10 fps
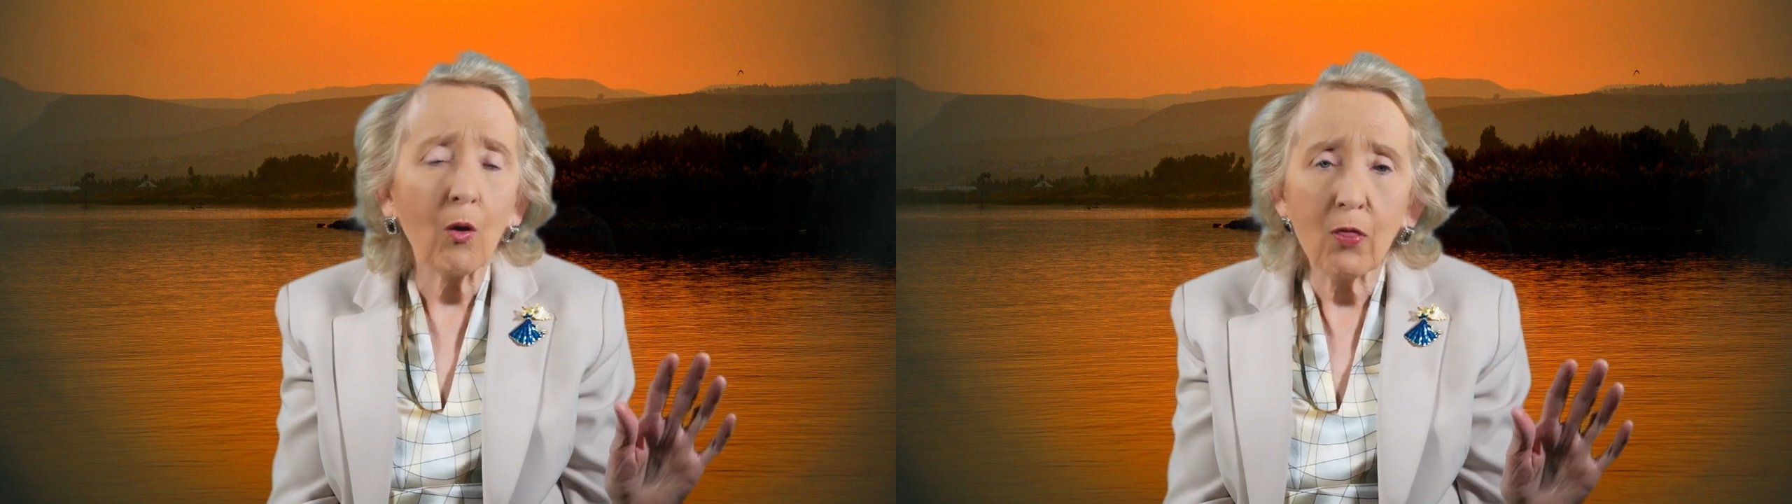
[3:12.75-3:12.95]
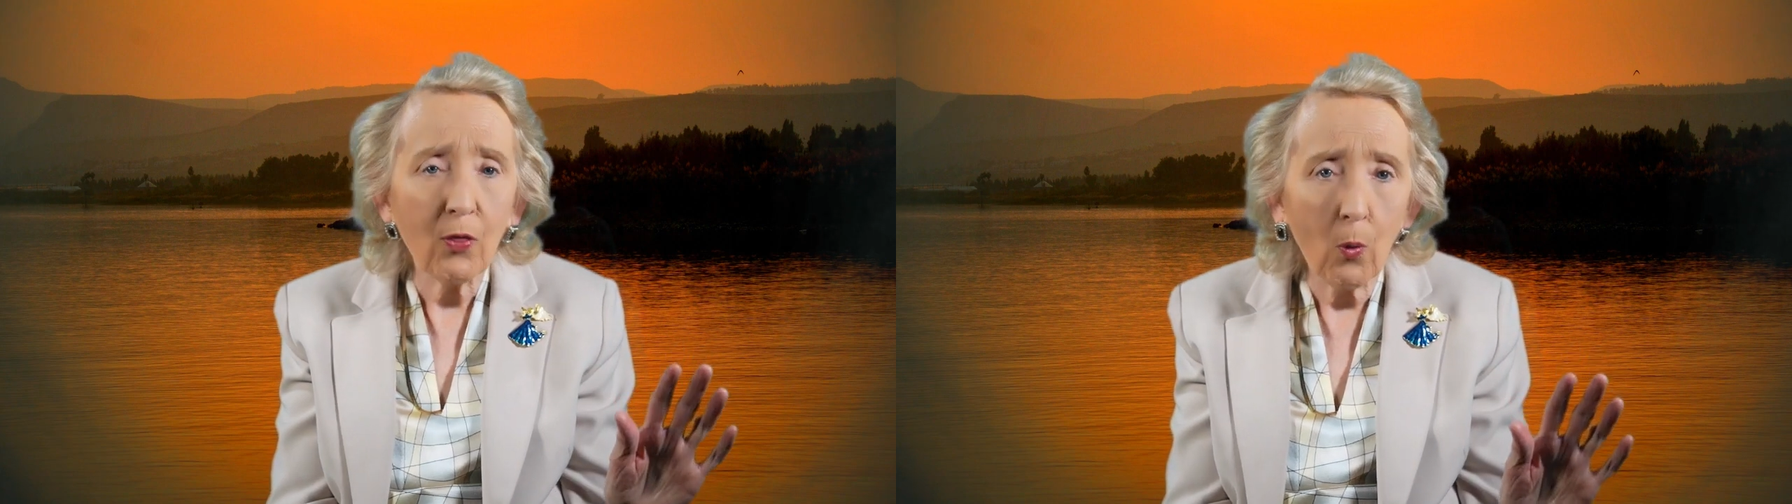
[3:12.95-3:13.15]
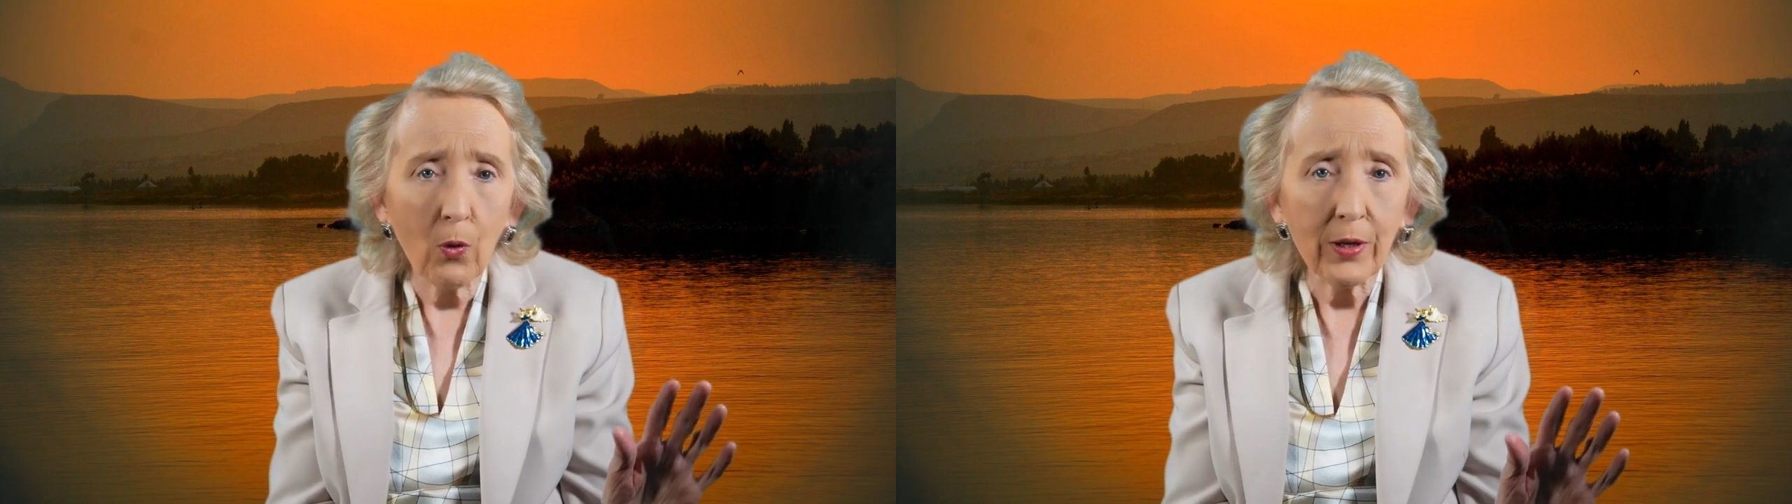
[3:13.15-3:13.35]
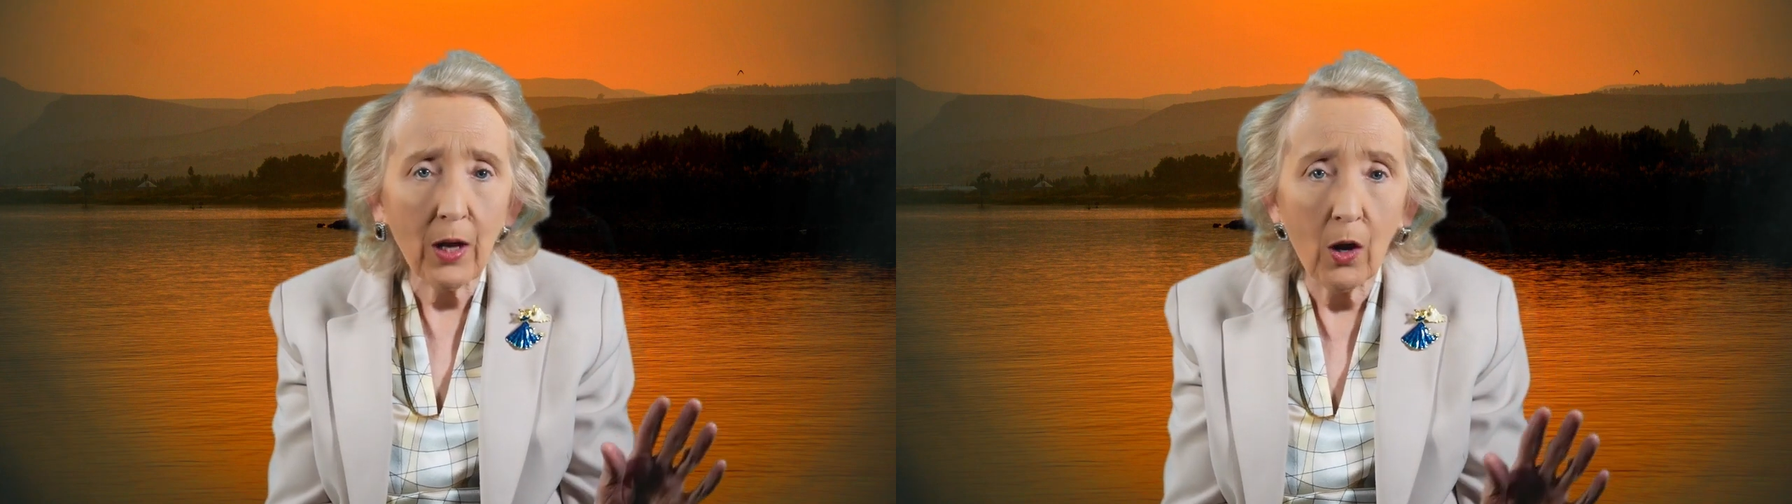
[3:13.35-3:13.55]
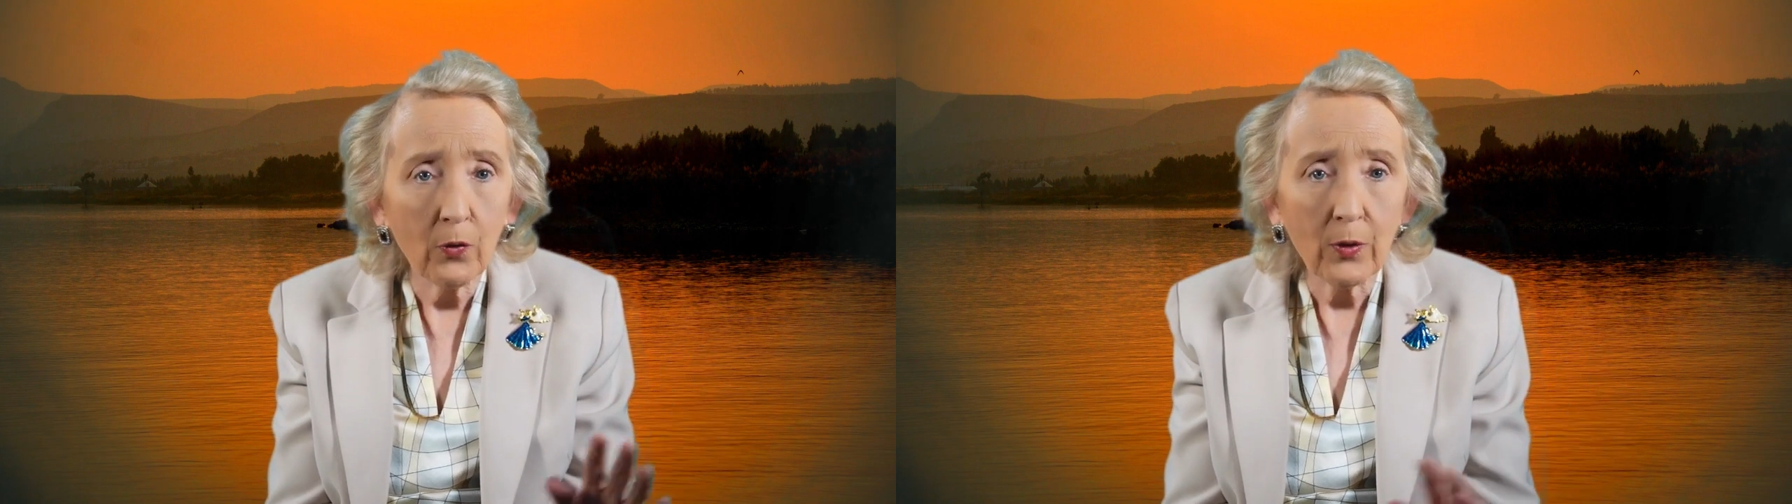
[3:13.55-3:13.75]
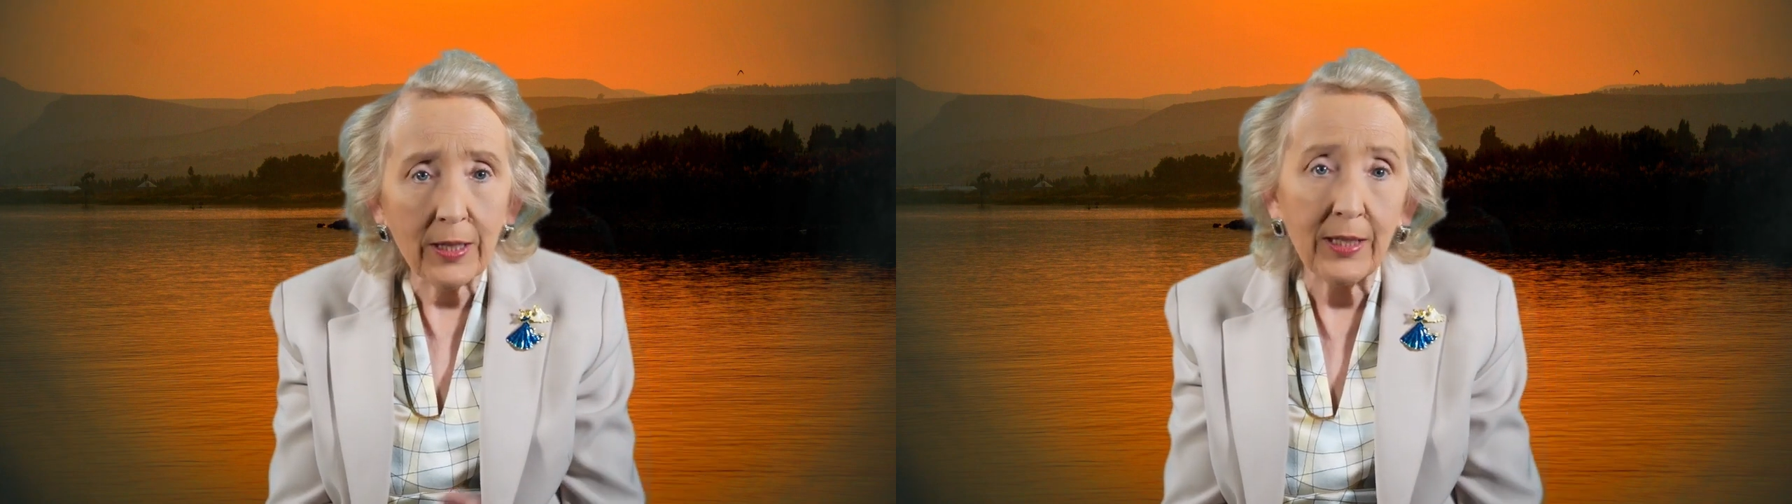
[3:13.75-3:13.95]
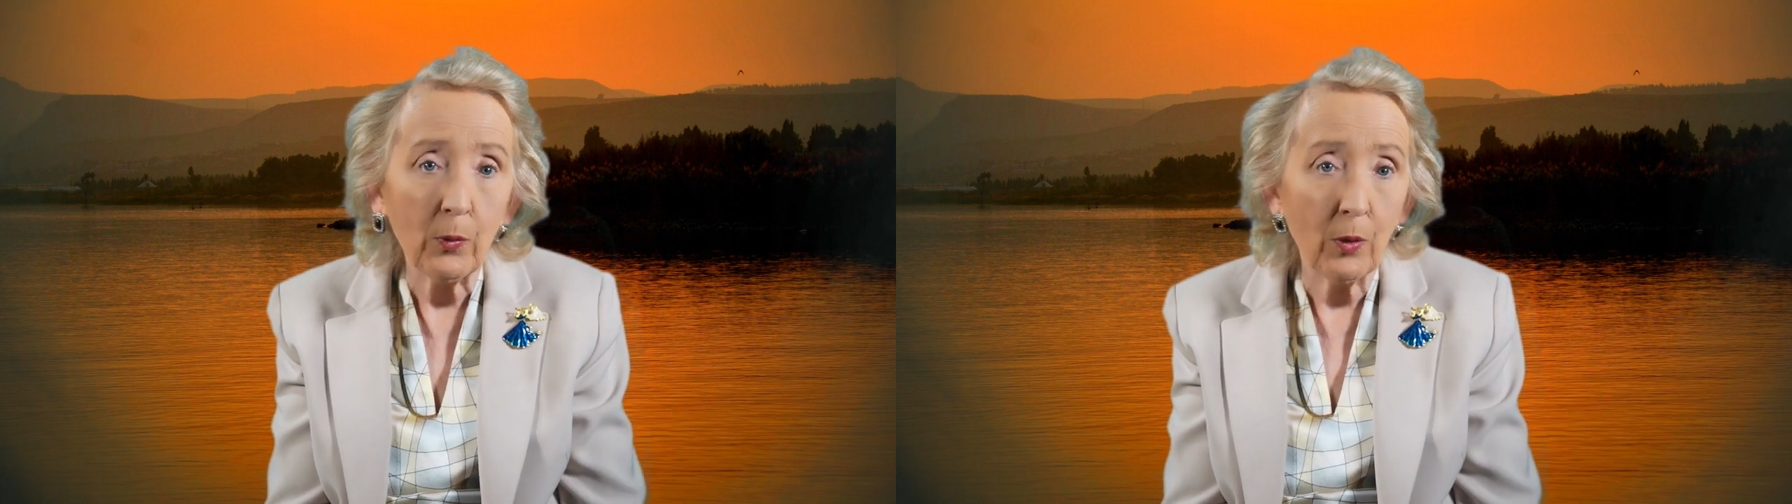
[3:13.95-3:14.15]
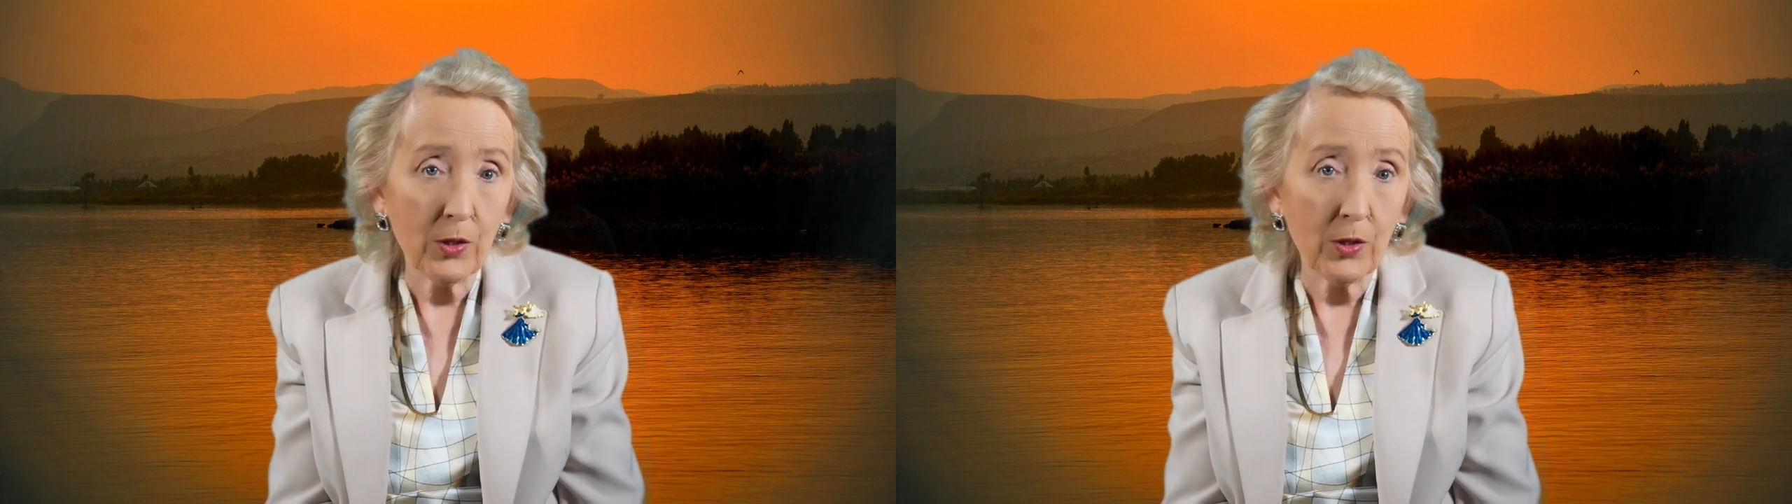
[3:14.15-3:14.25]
authority over anyone